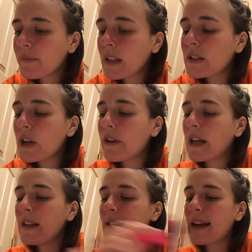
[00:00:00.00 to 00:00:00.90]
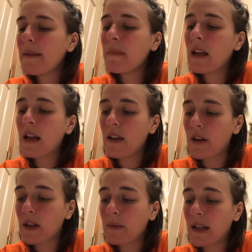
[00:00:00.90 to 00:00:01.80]
So a lot of the time, they're
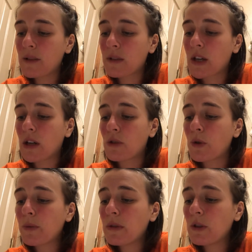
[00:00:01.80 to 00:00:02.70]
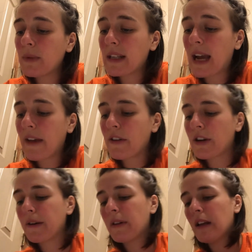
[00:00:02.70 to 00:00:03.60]
going to place what's called a triple lumen
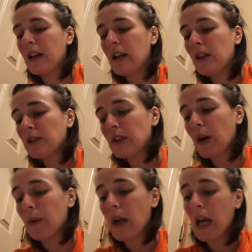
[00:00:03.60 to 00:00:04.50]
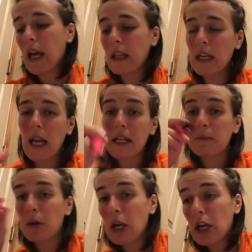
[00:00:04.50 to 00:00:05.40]
catheter. So the
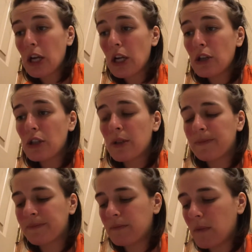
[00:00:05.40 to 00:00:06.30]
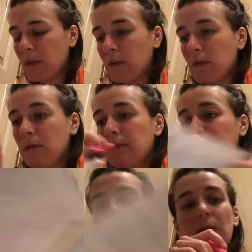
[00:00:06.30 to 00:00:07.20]
next page,
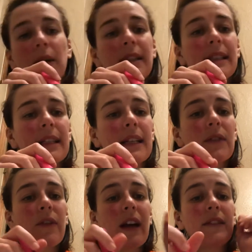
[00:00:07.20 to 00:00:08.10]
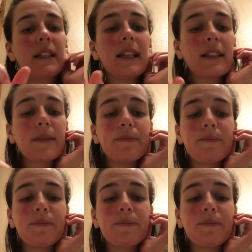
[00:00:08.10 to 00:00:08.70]
page 1656,